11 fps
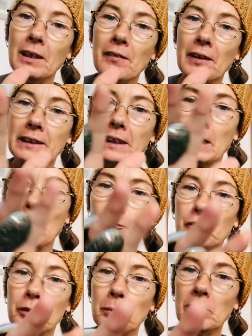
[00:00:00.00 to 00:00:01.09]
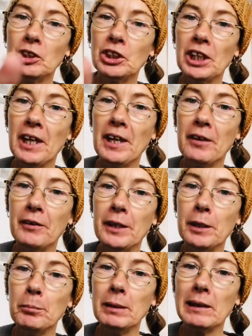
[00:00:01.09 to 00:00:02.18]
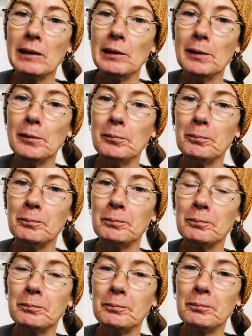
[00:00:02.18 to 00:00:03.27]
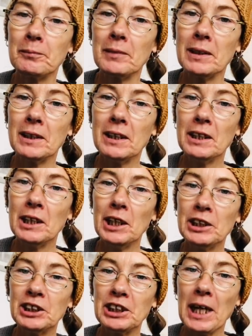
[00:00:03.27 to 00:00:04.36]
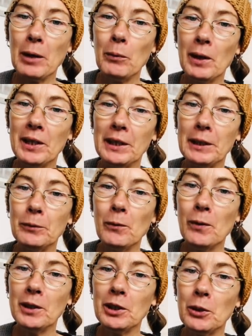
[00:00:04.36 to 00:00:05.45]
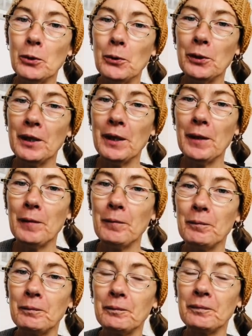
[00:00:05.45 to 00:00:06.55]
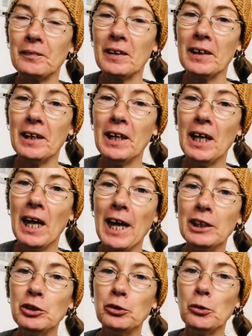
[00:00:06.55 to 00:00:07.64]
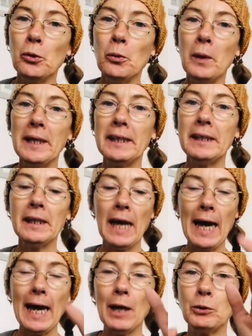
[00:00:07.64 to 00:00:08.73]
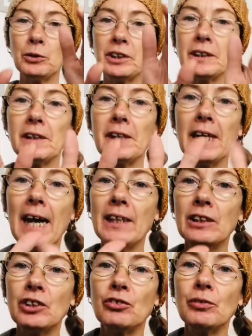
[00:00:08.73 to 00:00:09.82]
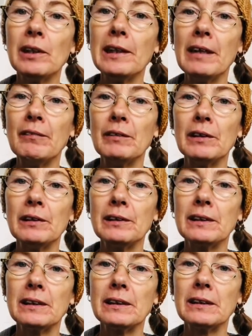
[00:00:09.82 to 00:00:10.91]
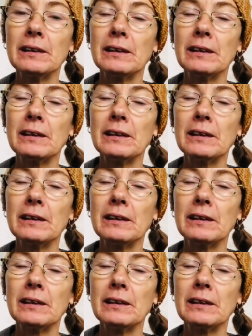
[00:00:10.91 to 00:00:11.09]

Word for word: There's a comfortable chair in the middle, a shower in one corner, and a doorway out to the astral levels.